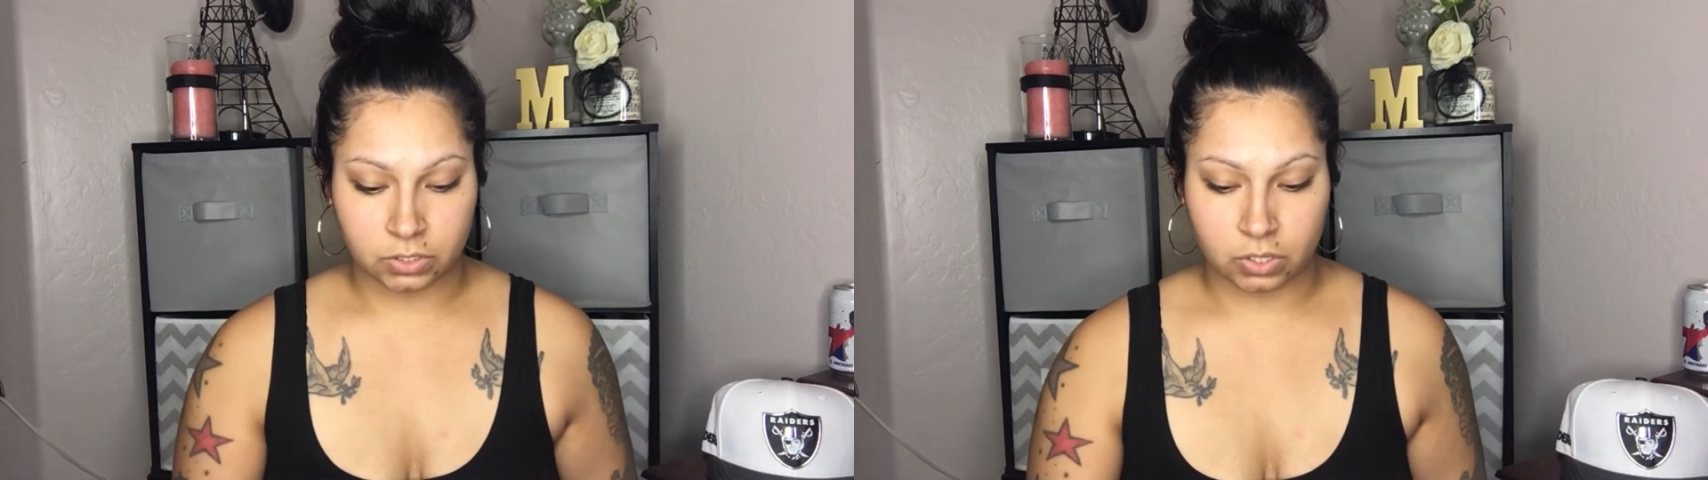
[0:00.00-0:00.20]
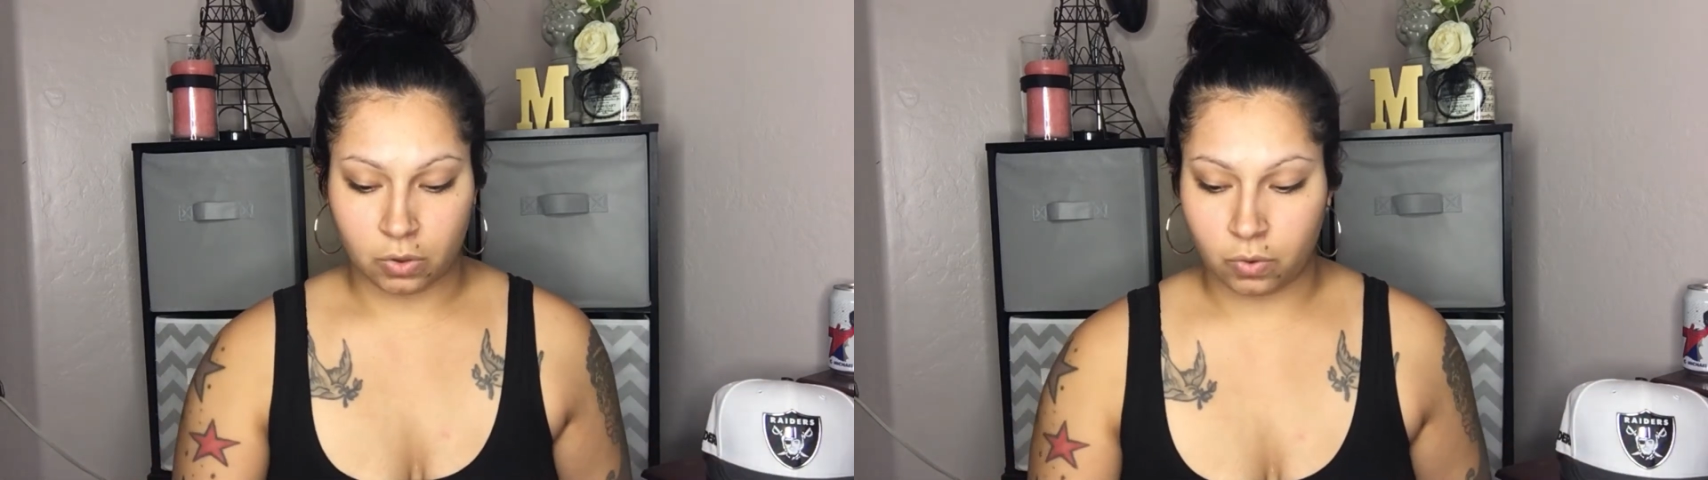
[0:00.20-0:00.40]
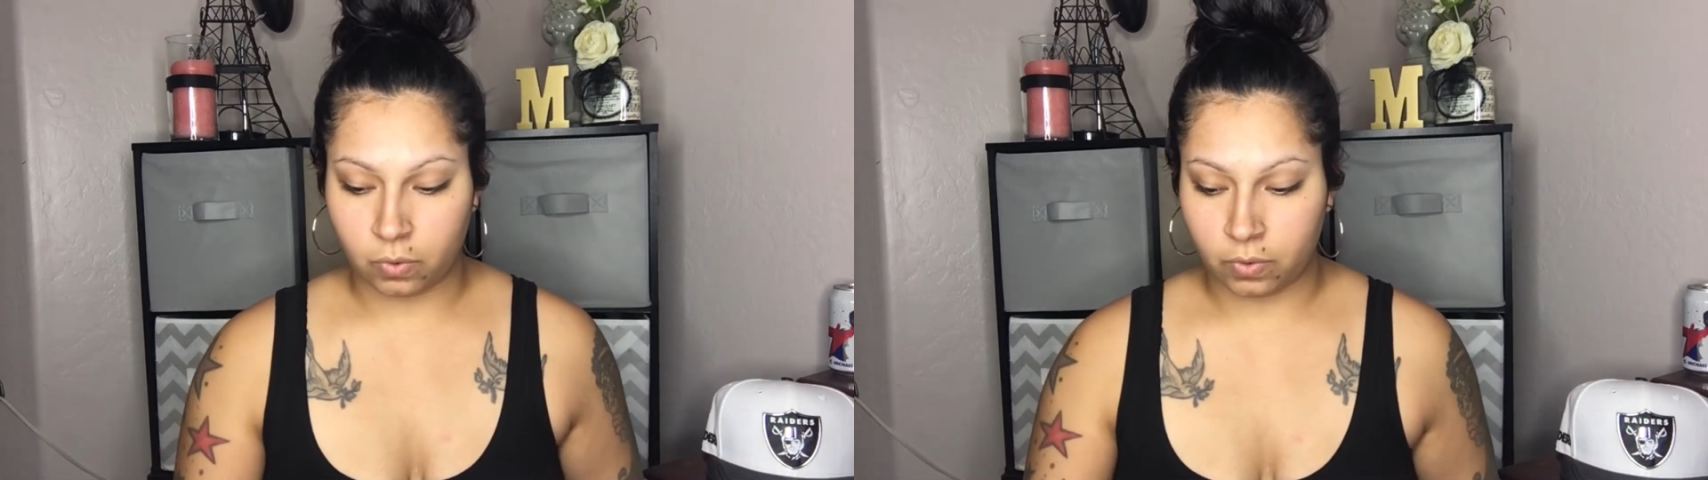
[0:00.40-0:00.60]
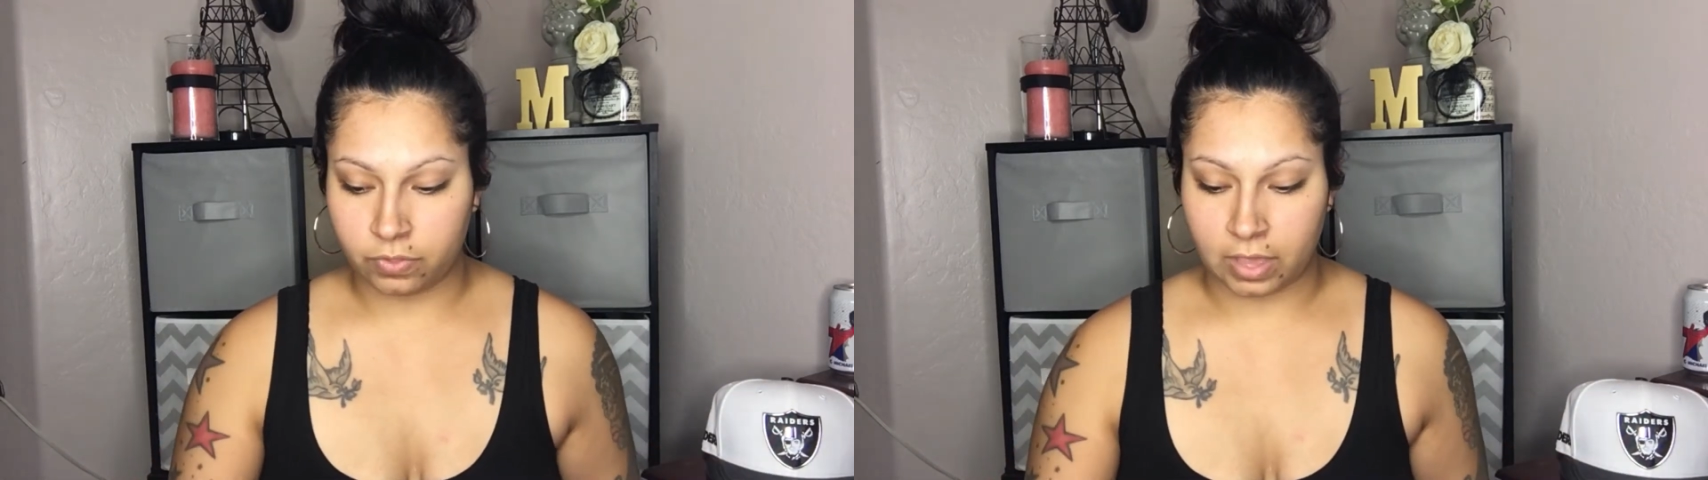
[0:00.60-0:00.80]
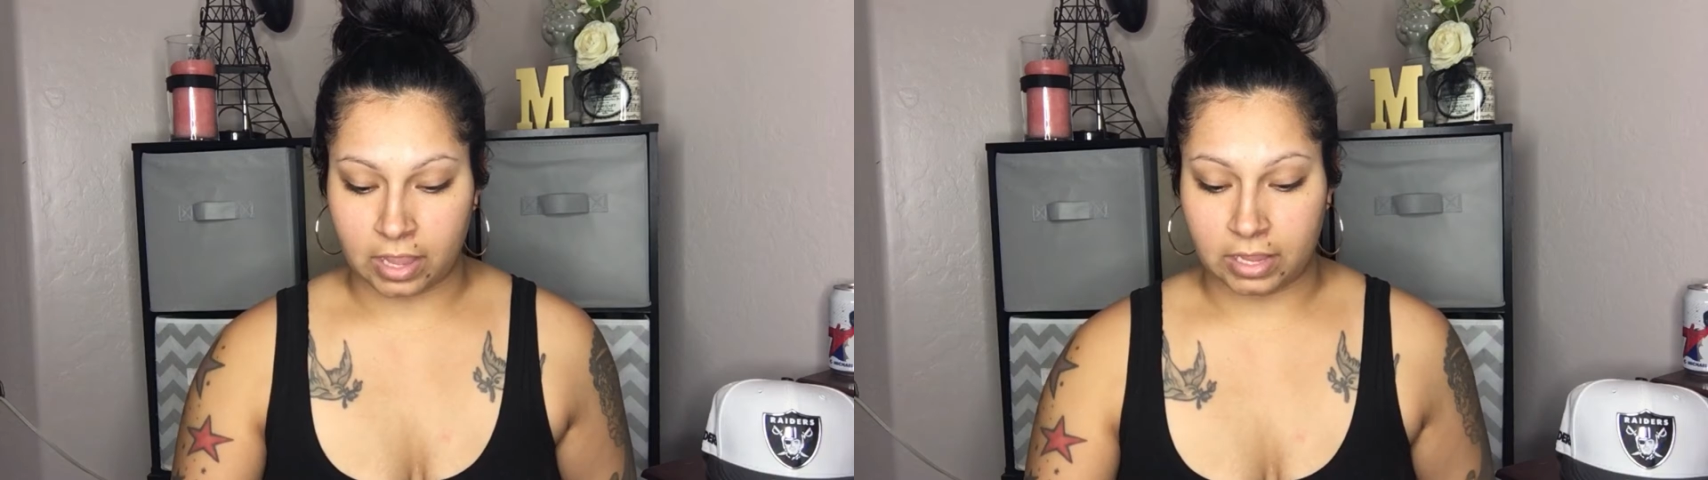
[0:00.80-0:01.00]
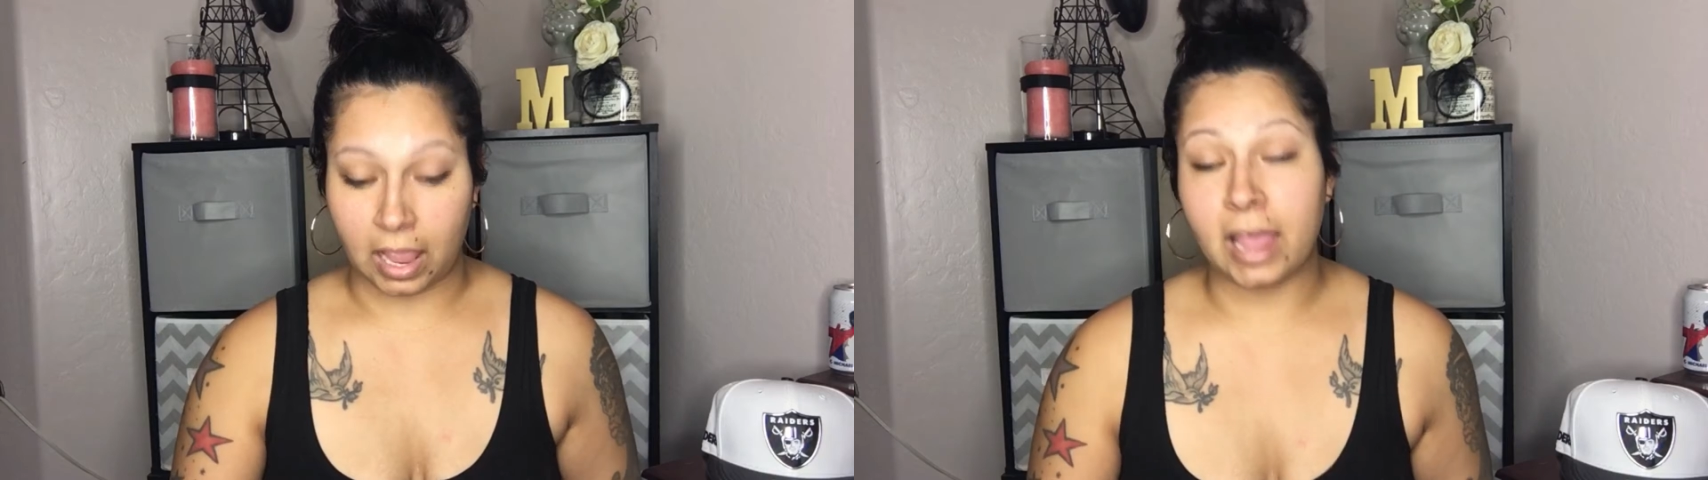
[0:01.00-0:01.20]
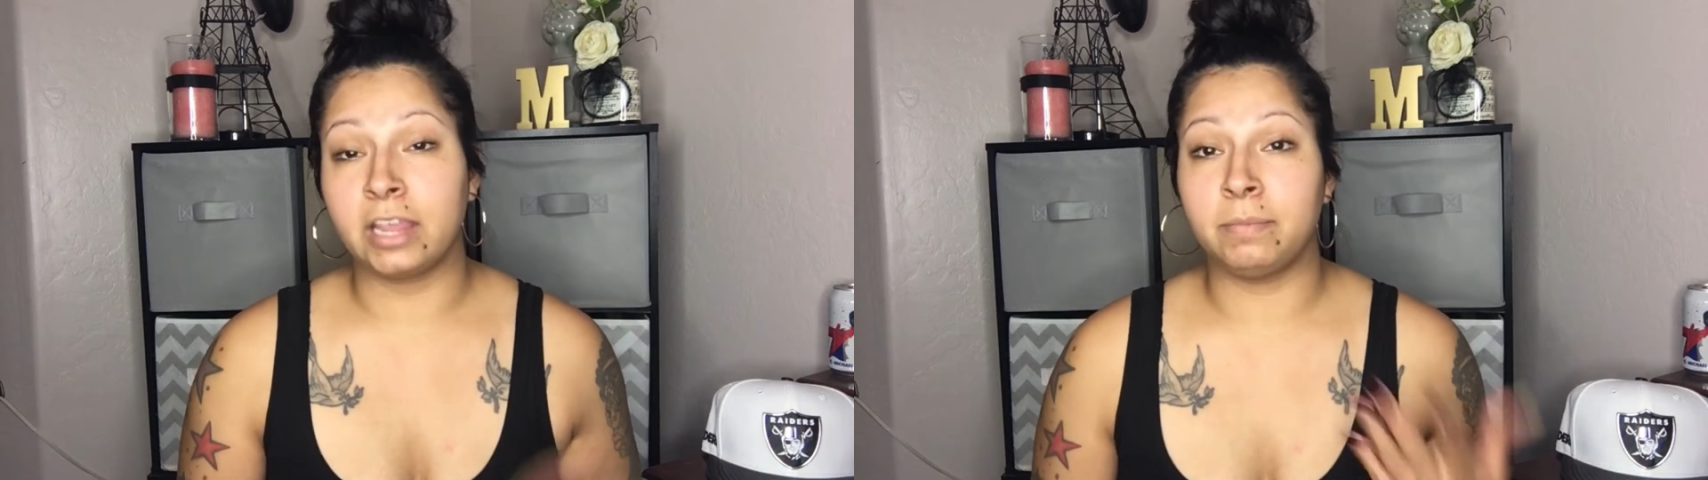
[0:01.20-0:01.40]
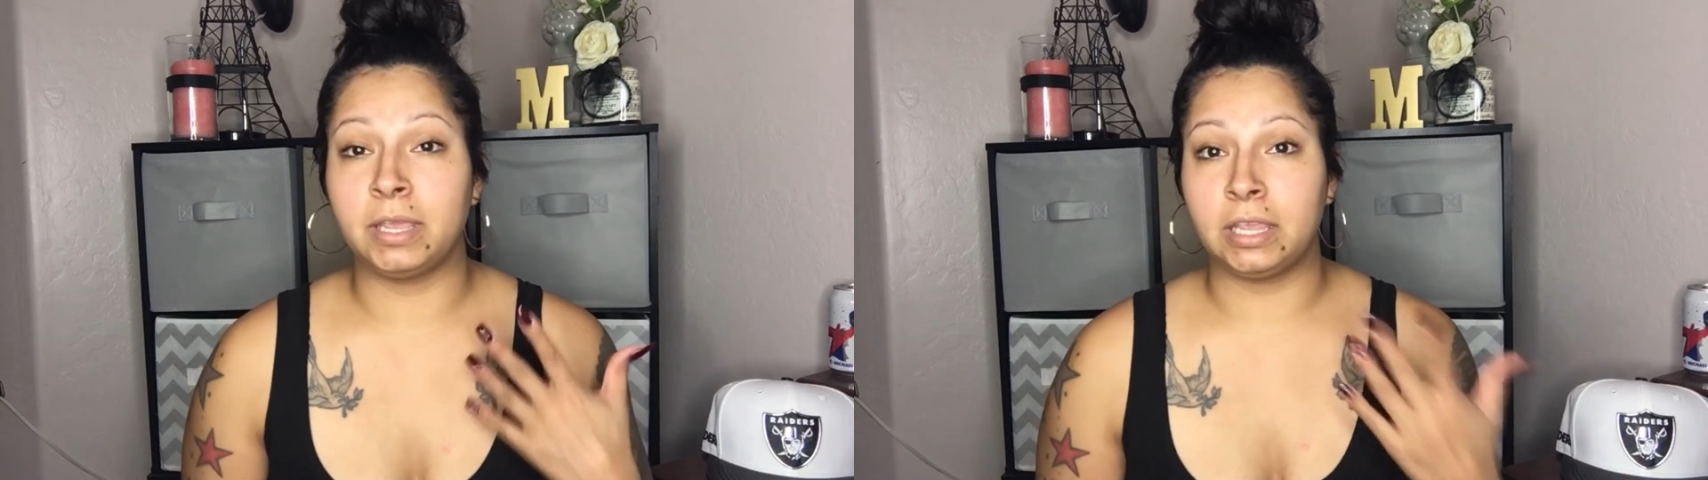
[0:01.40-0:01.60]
so that I can make